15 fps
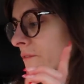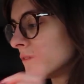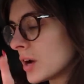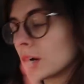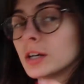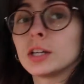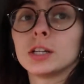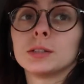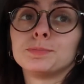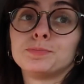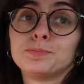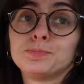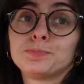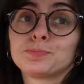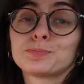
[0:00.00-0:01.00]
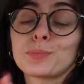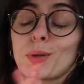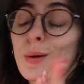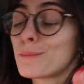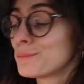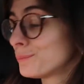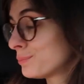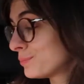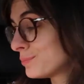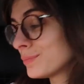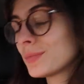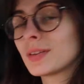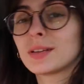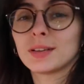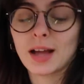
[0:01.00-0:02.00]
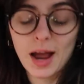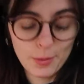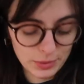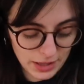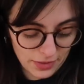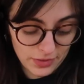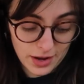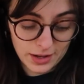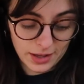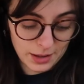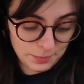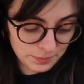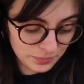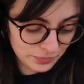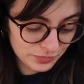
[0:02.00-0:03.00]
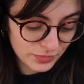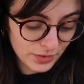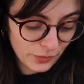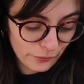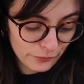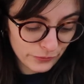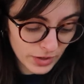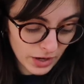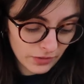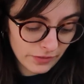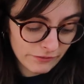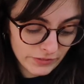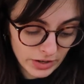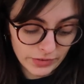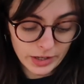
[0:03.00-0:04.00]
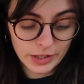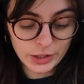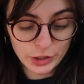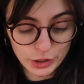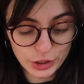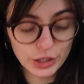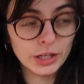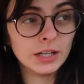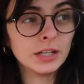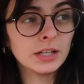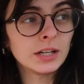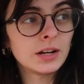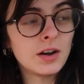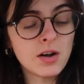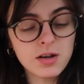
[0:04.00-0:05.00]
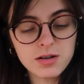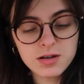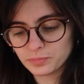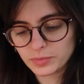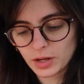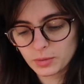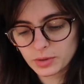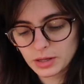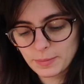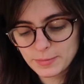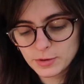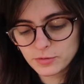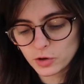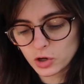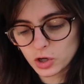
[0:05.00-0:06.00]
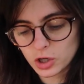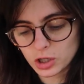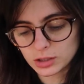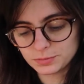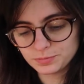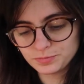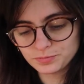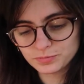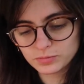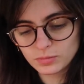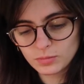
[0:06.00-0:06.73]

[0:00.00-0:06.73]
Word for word: Very good. I would get that again. Very, very good. Now we're gonna move on